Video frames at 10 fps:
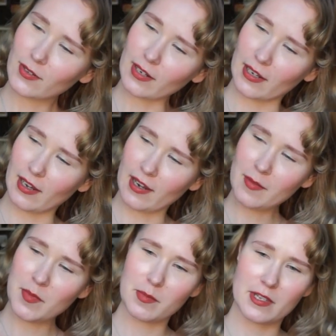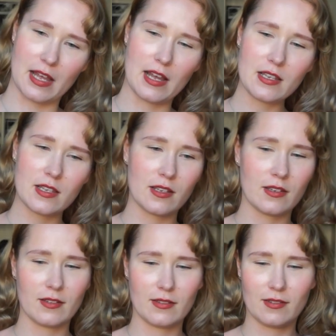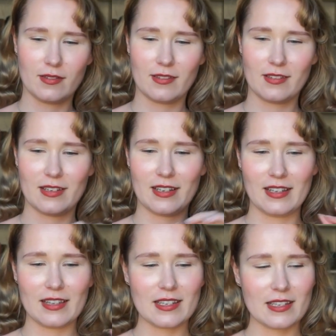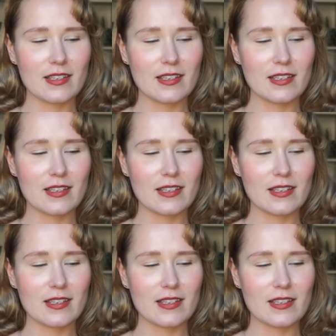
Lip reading: Okay, I am obsessed. This